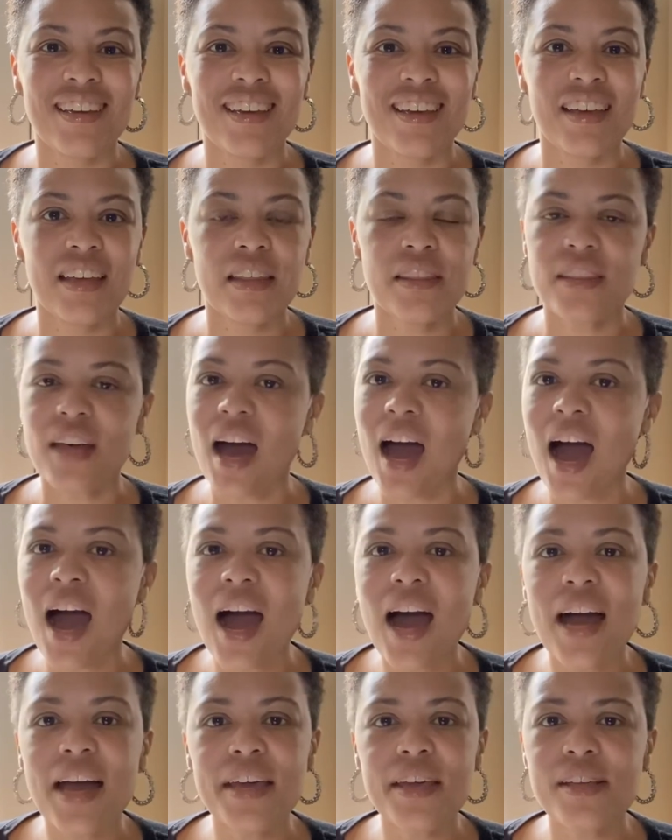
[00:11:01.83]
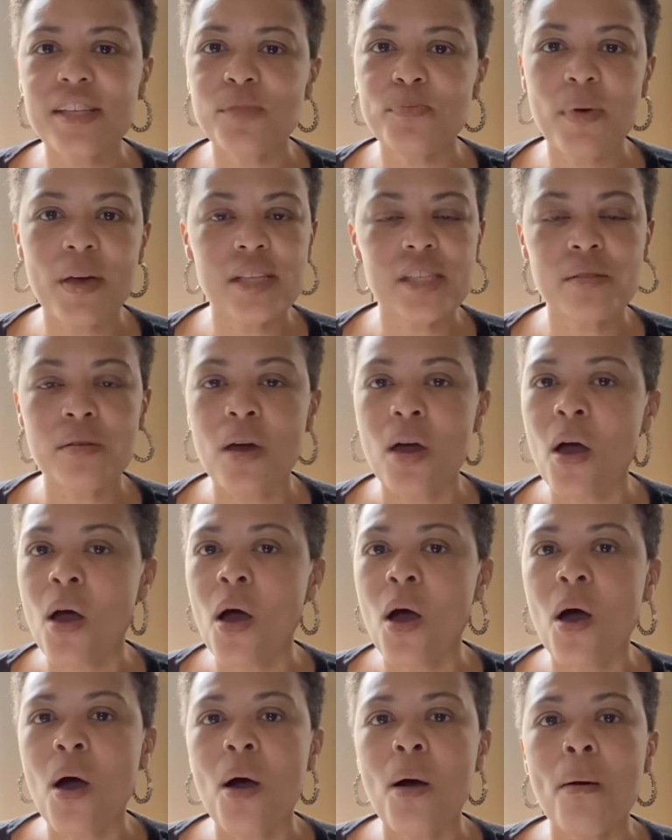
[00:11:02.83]
The highest, best
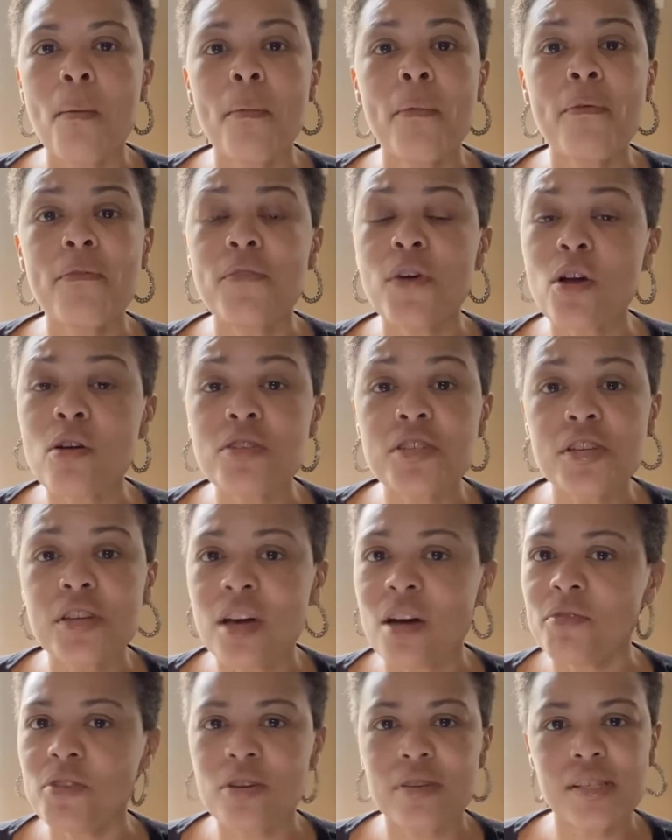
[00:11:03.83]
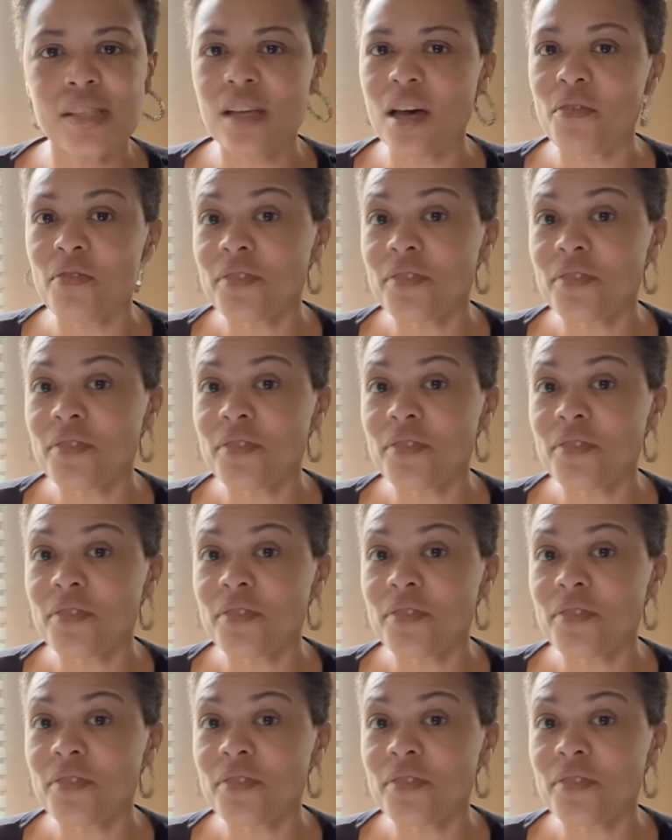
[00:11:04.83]
version of yourself.